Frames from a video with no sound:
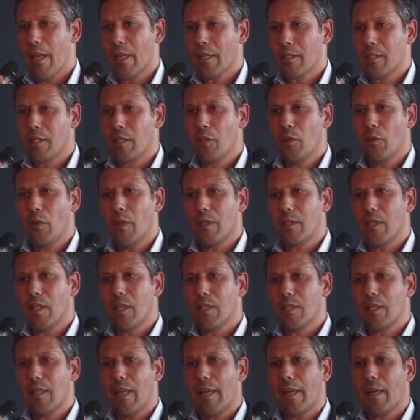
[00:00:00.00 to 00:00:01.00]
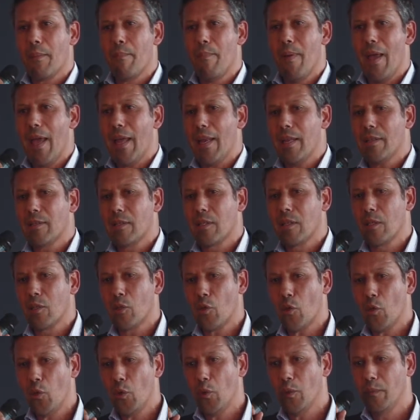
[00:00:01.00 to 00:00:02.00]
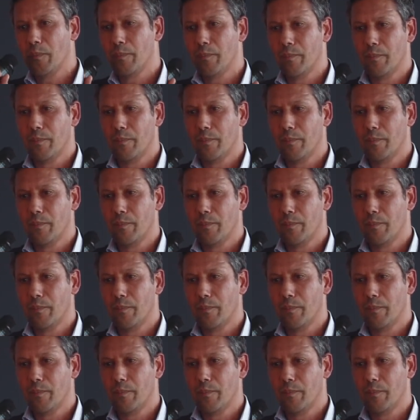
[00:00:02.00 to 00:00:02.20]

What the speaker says: security is like a balance control.